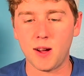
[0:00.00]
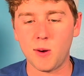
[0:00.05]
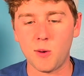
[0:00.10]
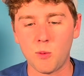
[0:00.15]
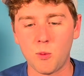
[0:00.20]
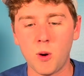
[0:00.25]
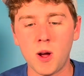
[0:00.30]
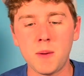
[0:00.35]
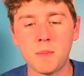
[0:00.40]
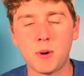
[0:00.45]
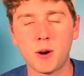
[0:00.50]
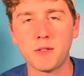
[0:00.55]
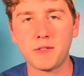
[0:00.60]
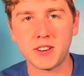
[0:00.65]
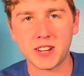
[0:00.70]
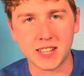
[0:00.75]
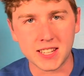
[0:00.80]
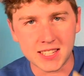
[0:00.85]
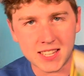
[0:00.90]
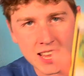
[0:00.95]
One
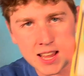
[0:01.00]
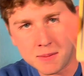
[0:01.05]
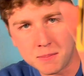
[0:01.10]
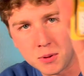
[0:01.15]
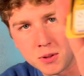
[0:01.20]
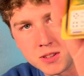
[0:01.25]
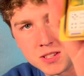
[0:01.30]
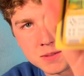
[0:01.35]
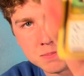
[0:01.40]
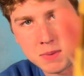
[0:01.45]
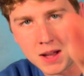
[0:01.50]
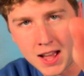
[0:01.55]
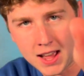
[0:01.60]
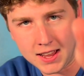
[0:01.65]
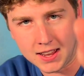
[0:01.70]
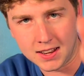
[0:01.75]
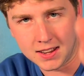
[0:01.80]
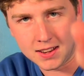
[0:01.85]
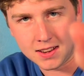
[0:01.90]
perfect example is Bayan.